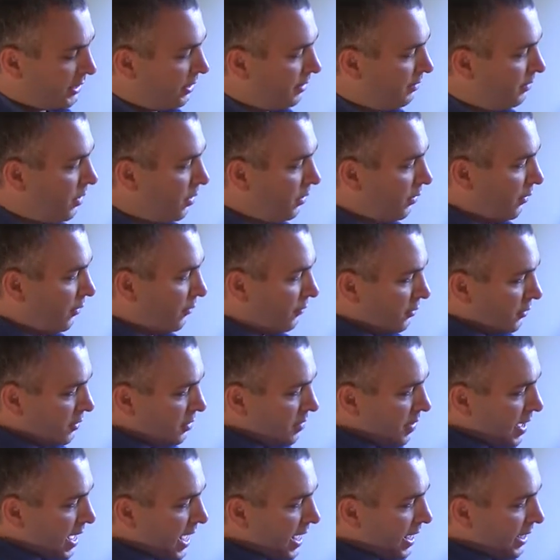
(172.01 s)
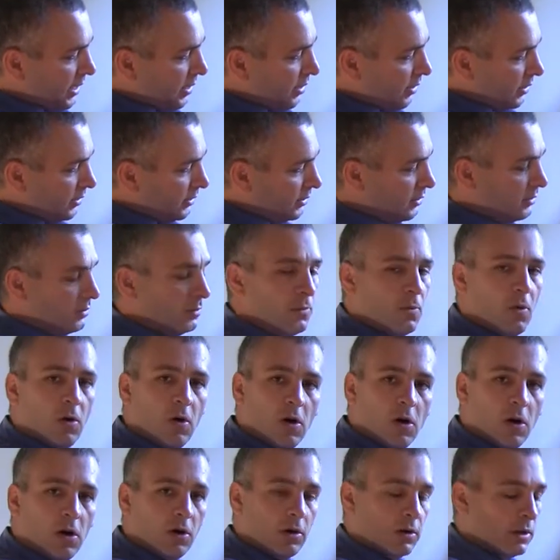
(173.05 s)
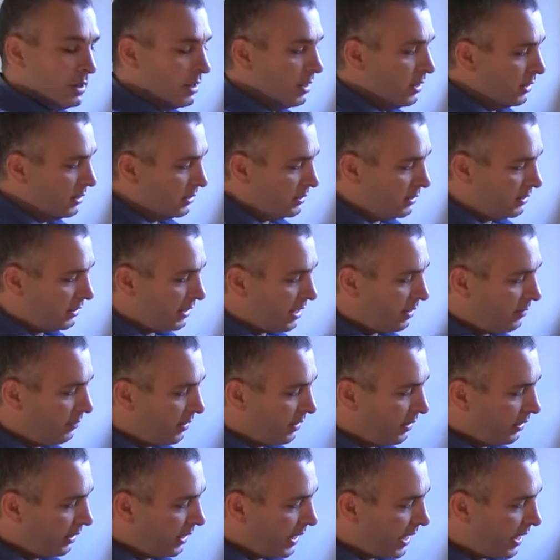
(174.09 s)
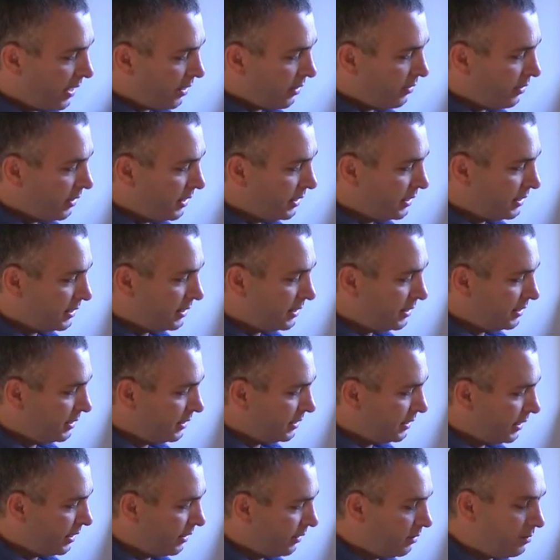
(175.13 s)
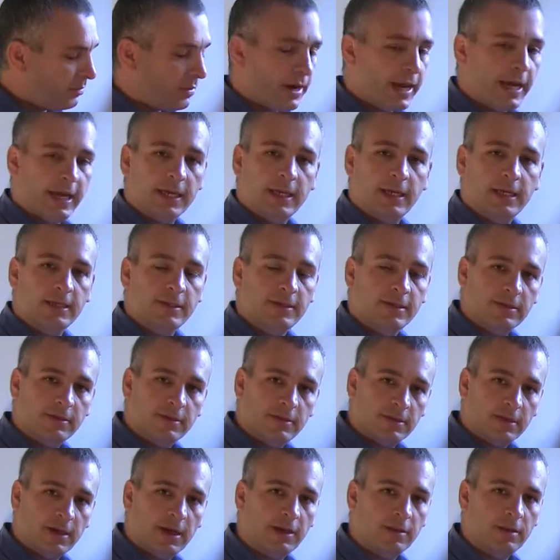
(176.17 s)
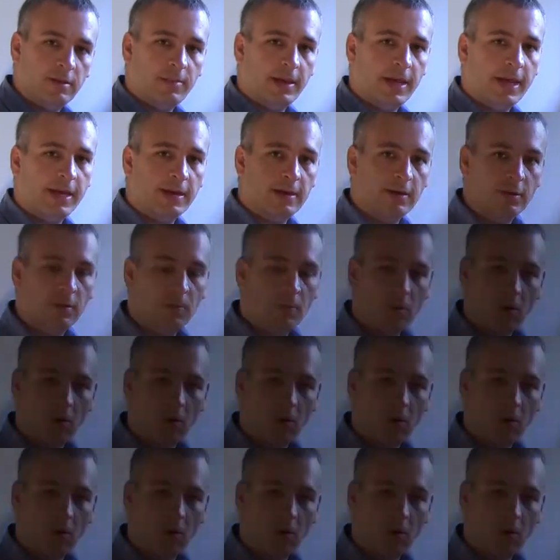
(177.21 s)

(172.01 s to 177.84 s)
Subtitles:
going to bolt through the bag onto the wall so that when the ladder is on the bracket, it's inside the bag on the